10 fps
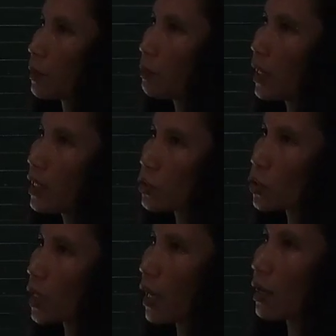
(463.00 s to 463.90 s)
meaning to
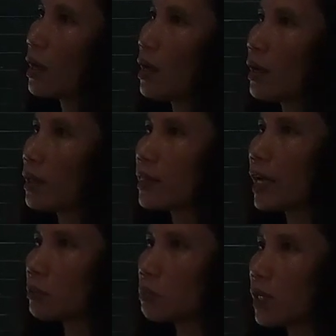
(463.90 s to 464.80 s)
say,
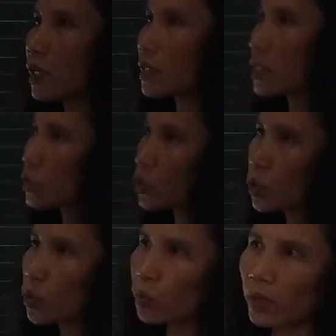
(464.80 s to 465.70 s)
that means
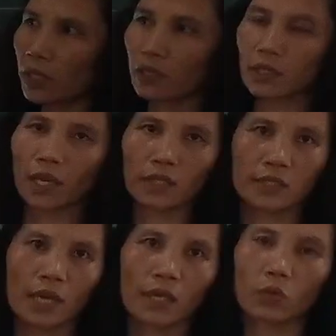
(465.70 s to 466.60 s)
too many
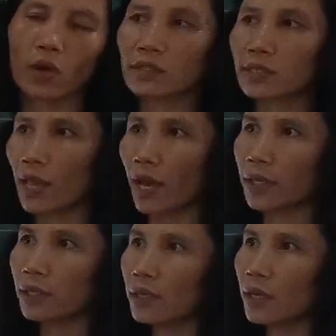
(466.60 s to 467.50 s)
text in one
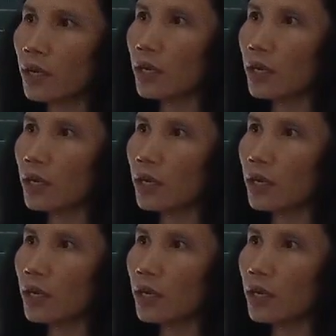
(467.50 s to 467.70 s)
slide.